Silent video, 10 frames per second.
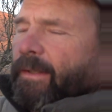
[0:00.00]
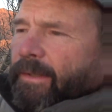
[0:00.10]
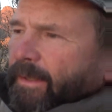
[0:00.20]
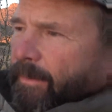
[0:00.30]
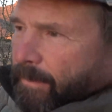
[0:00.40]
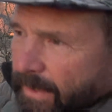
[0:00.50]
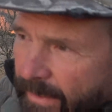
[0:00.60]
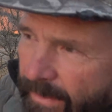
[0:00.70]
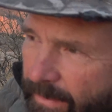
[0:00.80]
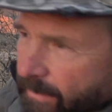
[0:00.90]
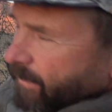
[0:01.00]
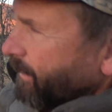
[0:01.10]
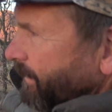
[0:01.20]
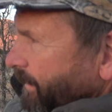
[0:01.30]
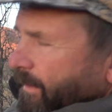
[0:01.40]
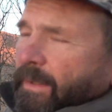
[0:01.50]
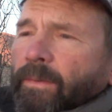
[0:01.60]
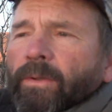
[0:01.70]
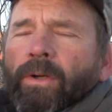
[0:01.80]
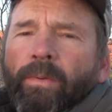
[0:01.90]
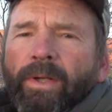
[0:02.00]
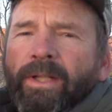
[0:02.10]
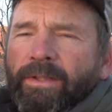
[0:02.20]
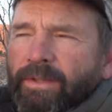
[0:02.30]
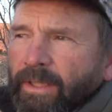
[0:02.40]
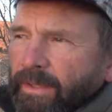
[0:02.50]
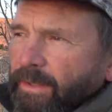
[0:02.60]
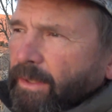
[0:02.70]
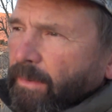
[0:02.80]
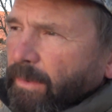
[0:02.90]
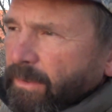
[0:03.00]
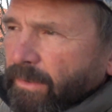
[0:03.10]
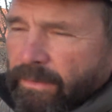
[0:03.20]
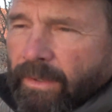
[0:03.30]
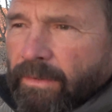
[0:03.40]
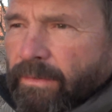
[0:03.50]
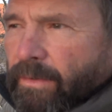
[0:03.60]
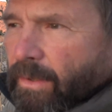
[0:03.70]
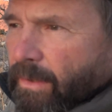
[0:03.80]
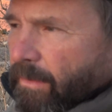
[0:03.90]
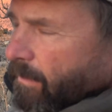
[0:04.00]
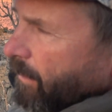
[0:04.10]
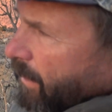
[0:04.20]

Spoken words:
The update is that we're already seeing deer. We just got started. We